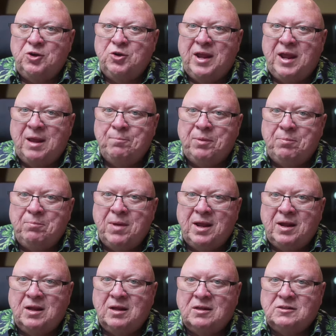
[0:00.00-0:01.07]
You can't be
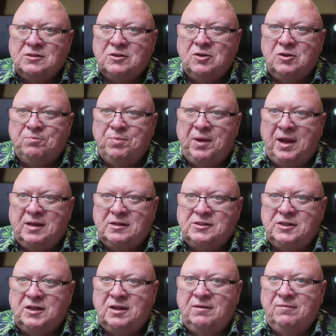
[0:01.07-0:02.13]
making us look bad and
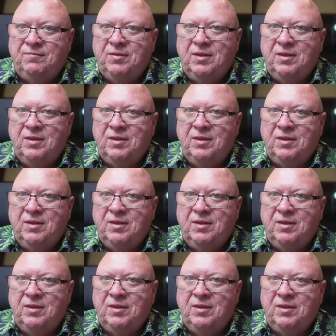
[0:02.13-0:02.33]
shit.